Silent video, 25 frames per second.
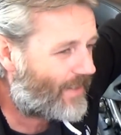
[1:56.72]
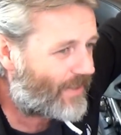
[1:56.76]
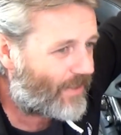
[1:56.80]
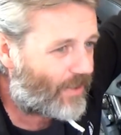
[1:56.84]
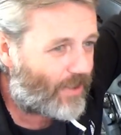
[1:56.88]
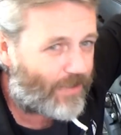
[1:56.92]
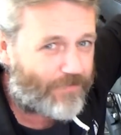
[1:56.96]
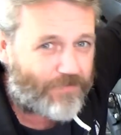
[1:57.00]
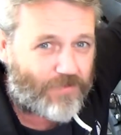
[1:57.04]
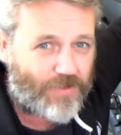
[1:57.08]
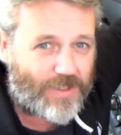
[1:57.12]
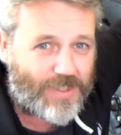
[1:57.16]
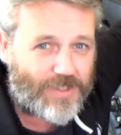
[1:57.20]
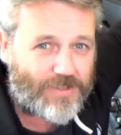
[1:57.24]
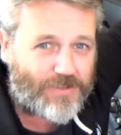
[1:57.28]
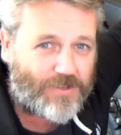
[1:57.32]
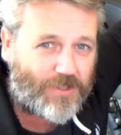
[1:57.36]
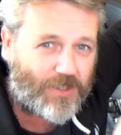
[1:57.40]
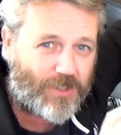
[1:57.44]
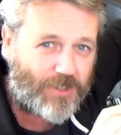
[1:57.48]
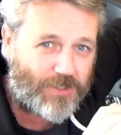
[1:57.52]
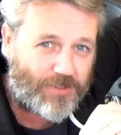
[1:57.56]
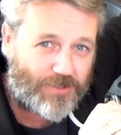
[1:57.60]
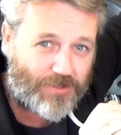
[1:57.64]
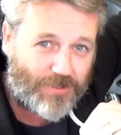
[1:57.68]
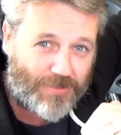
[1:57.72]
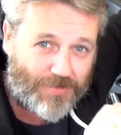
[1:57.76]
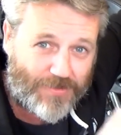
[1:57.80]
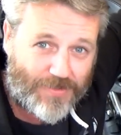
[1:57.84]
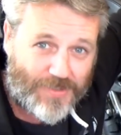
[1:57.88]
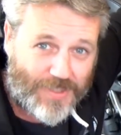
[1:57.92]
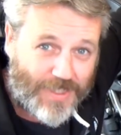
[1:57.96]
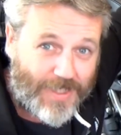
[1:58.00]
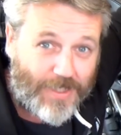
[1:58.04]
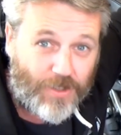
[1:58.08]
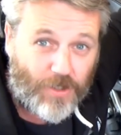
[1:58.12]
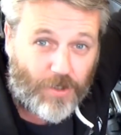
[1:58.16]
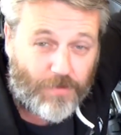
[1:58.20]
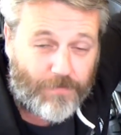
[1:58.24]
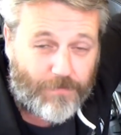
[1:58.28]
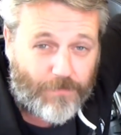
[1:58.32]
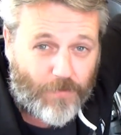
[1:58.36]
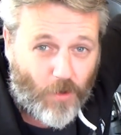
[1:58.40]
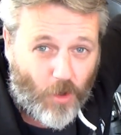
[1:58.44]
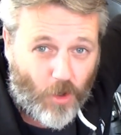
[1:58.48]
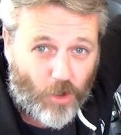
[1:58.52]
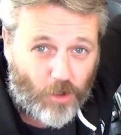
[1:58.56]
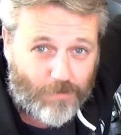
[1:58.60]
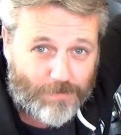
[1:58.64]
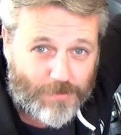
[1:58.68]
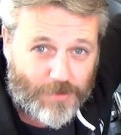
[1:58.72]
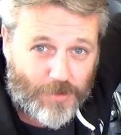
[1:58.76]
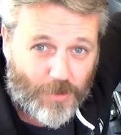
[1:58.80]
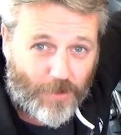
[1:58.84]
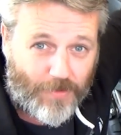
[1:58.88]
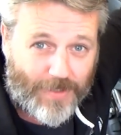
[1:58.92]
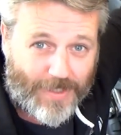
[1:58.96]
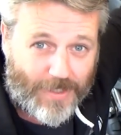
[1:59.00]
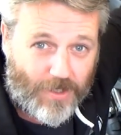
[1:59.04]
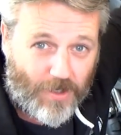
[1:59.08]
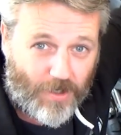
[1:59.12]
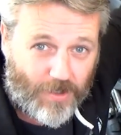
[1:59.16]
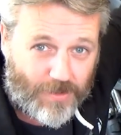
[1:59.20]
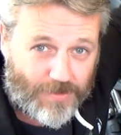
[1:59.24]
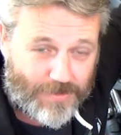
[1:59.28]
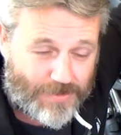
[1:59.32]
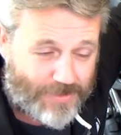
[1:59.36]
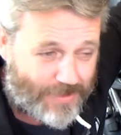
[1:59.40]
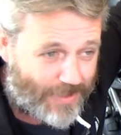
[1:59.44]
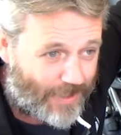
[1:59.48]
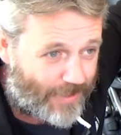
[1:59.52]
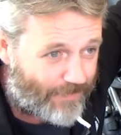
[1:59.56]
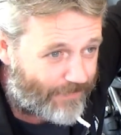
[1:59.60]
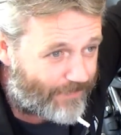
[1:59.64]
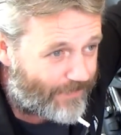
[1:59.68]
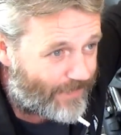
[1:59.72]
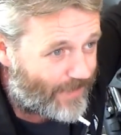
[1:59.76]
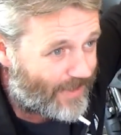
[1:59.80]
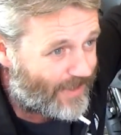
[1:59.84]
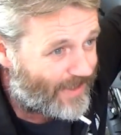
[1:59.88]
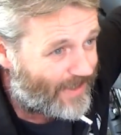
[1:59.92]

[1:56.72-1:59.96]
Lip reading: that I've researched and seen on forums and all that kind of stuff,